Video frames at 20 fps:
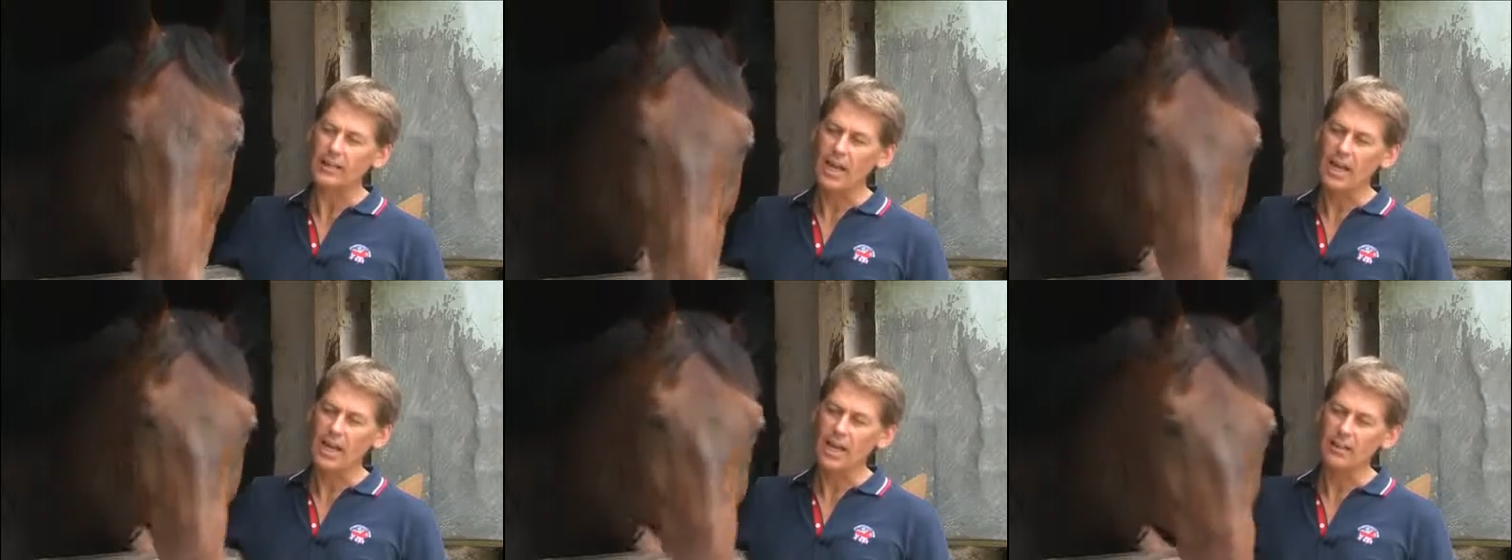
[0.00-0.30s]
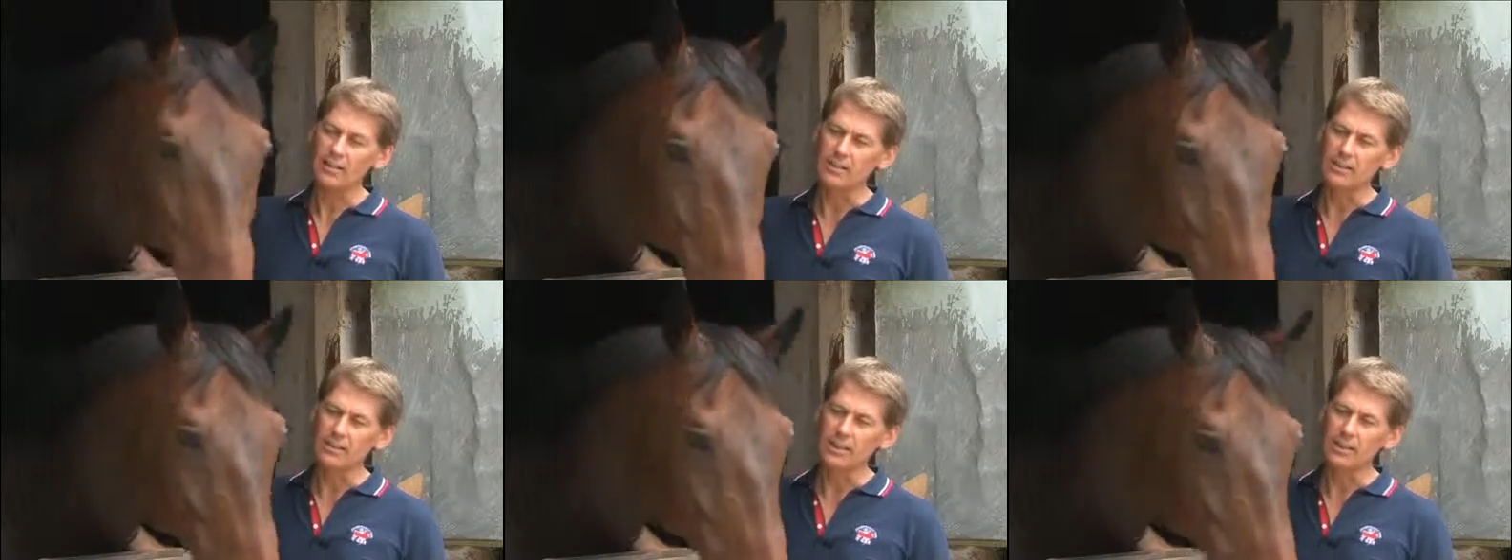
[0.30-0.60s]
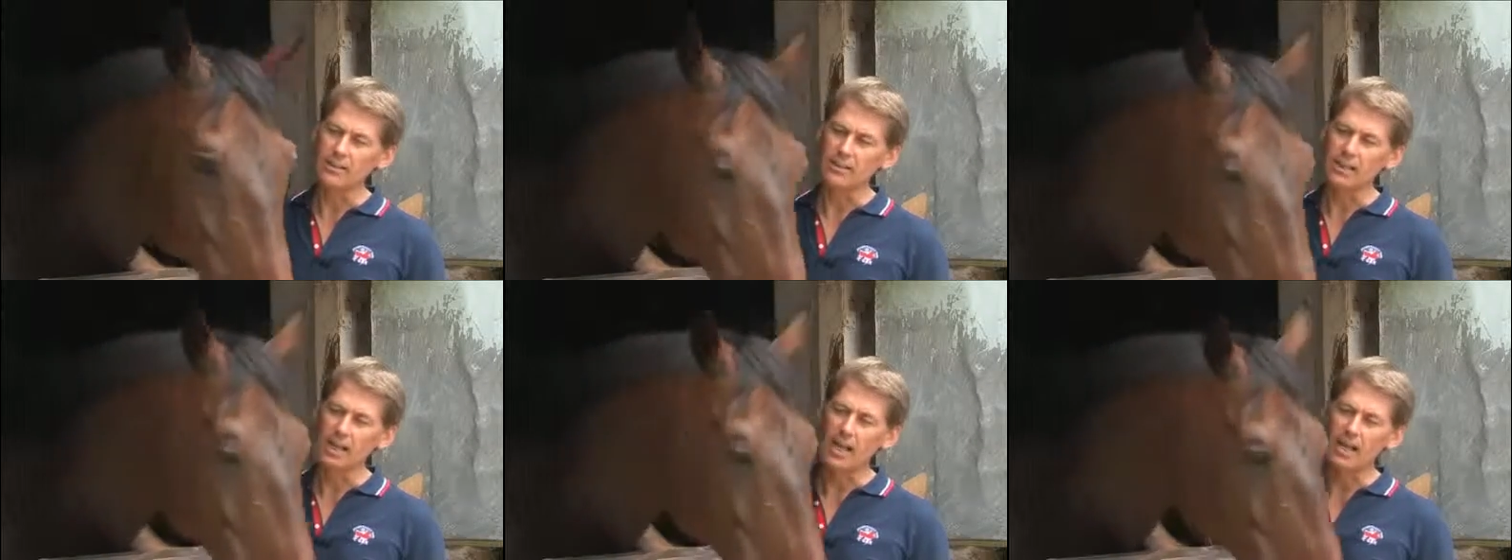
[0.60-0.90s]
And
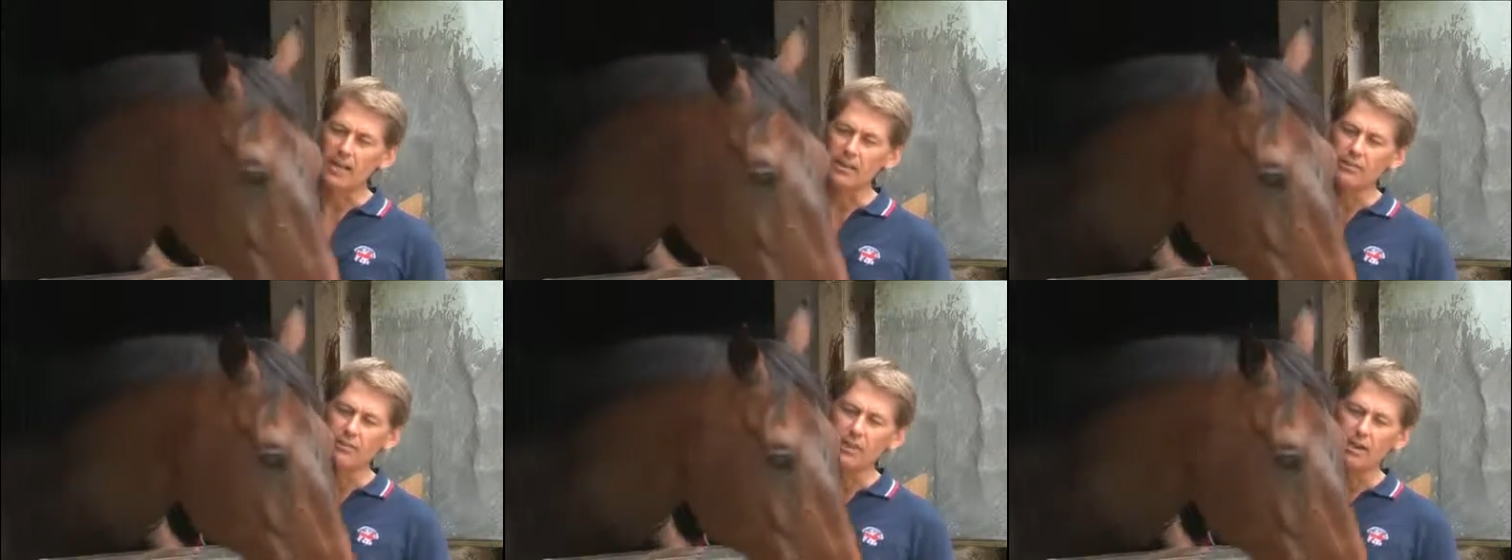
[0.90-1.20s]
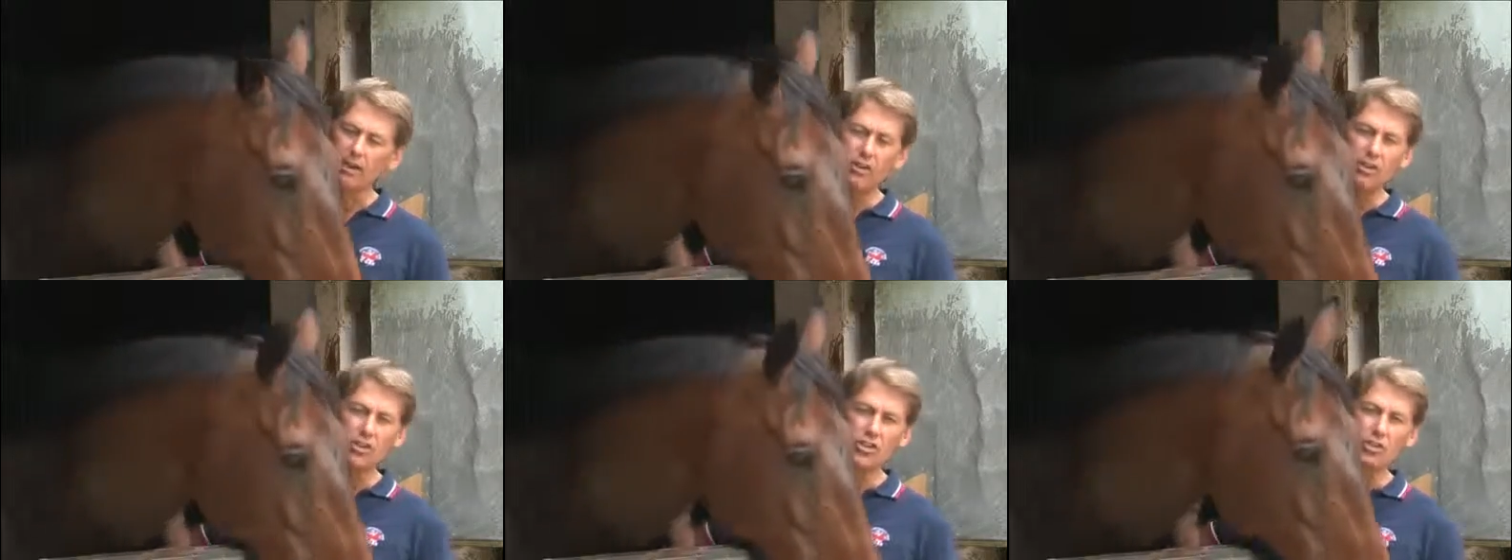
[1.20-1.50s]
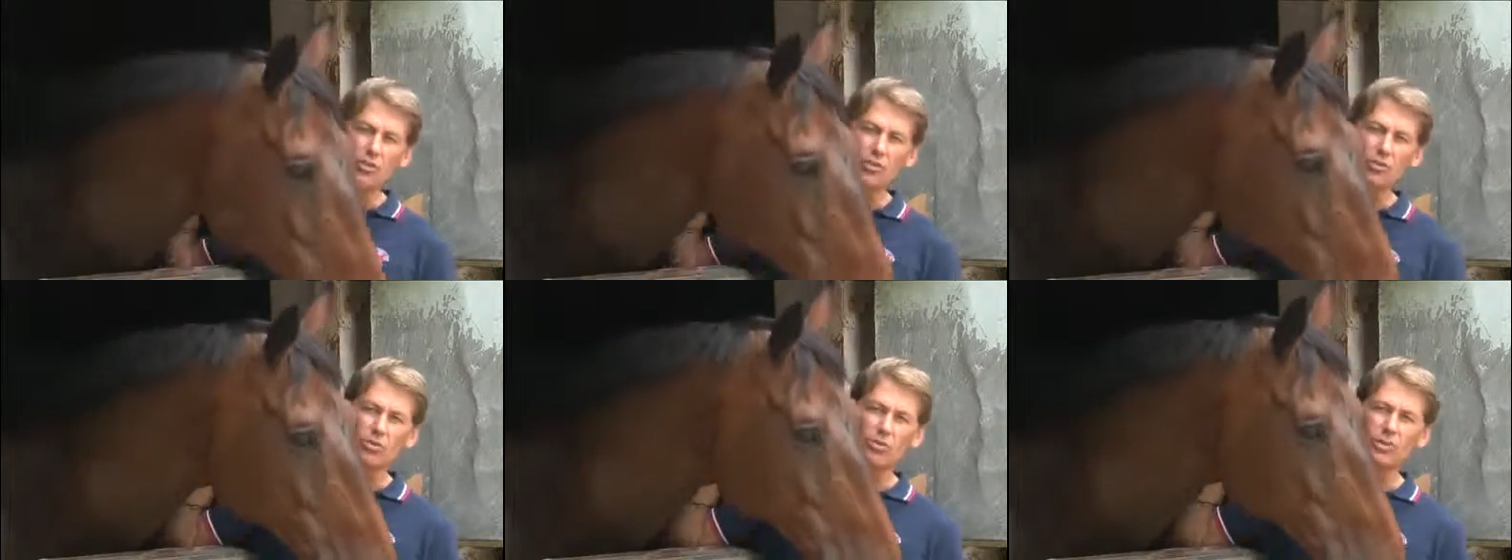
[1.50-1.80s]
he's had a very
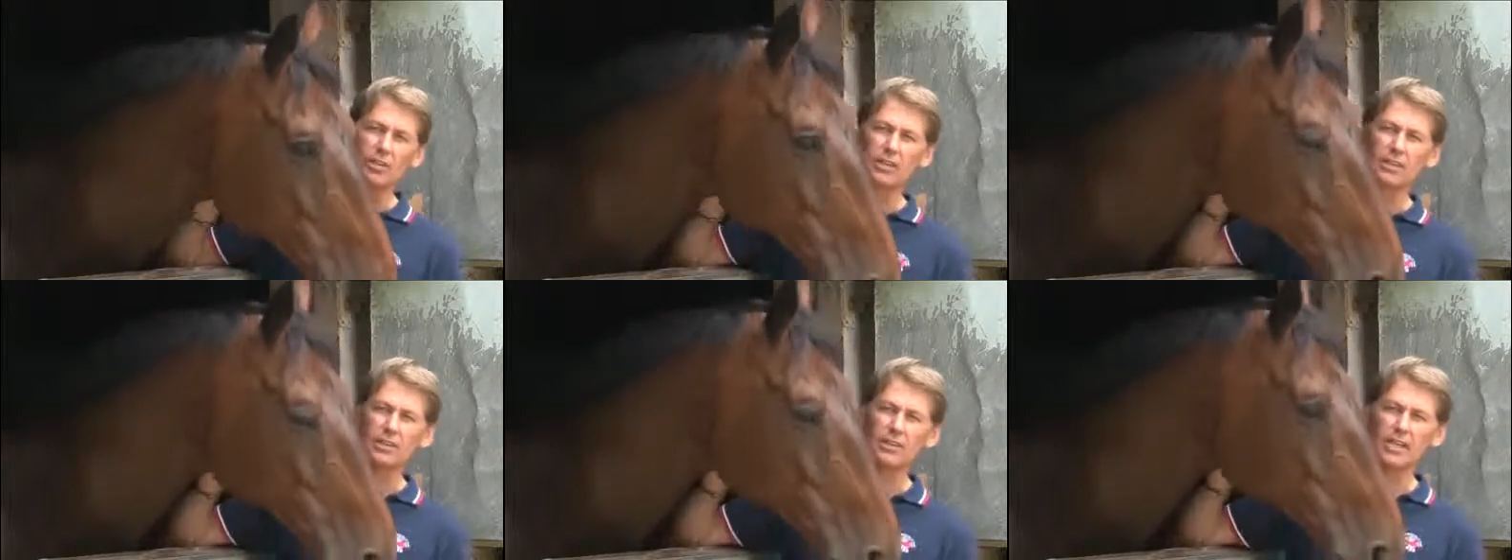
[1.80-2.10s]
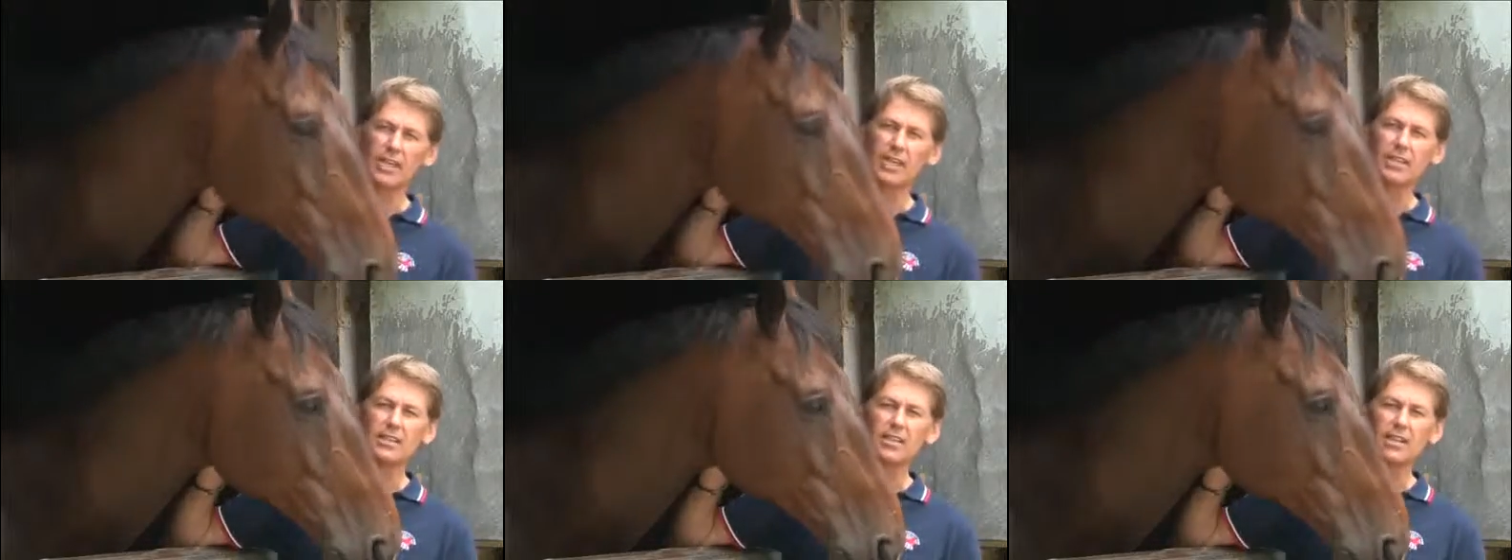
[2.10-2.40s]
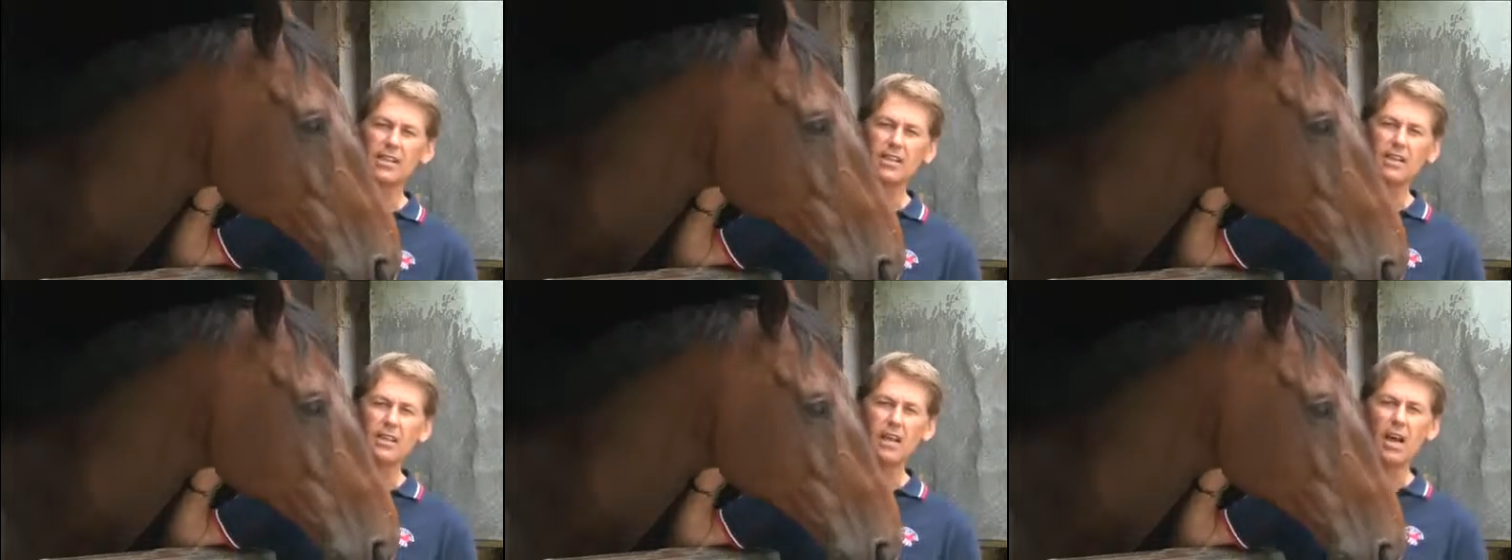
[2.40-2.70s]
short
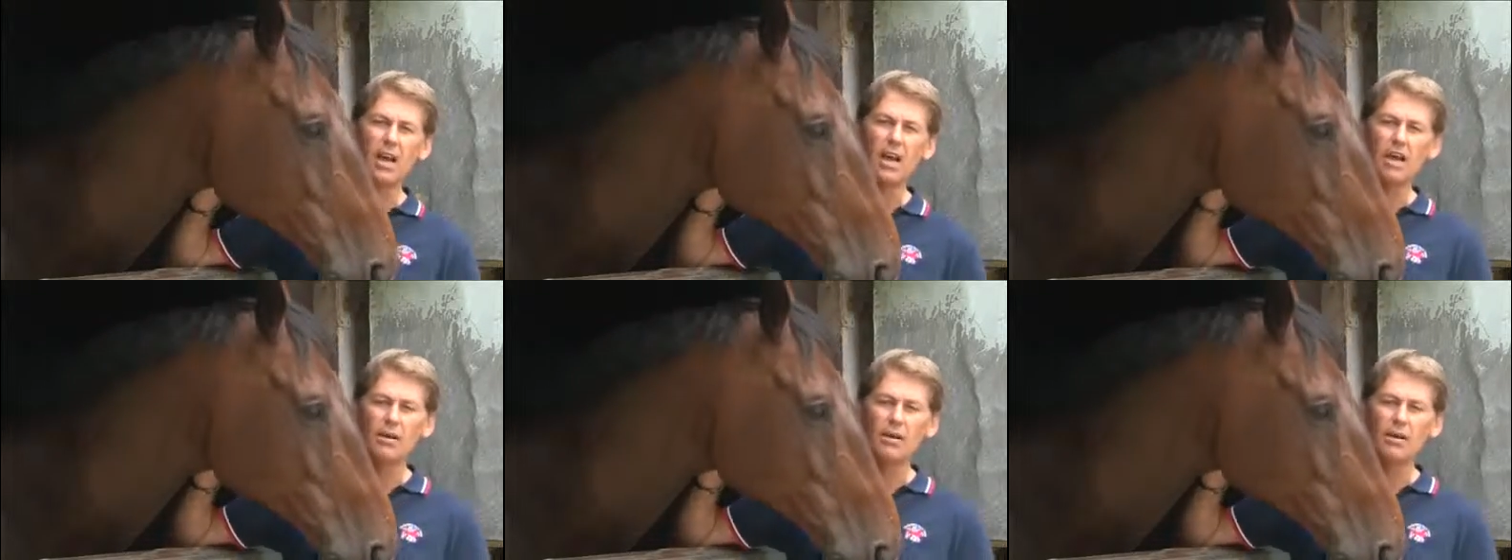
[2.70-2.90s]
season,